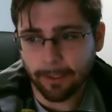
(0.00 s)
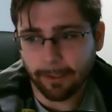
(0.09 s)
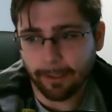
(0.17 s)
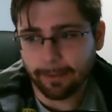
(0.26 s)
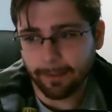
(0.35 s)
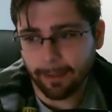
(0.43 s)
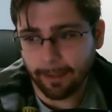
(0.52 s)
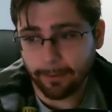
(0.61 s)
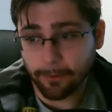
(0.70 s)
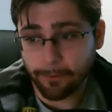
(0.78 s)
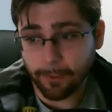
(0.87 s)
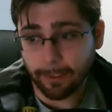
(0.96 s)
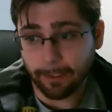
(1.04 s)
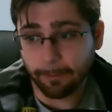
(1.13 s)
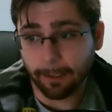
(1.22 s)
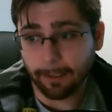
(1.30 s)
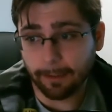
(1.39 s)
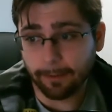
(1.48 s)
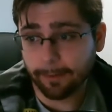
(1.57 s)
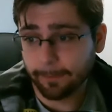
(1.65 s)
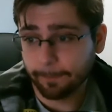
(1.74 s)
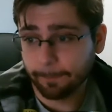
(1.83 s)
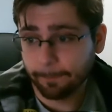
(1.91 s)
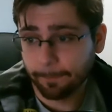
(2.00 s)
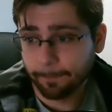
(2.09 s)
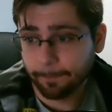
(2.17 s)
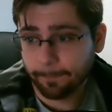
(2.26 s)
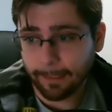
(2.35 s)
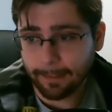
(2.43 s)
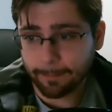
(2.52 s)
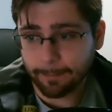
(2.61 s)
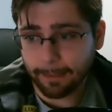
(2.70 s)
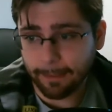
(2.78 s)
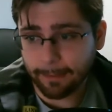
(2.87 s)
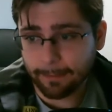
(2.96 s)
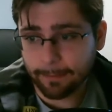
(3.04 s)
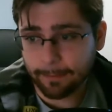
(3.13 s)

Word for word: that led to the answers that he wanted. That's Could my be. guess.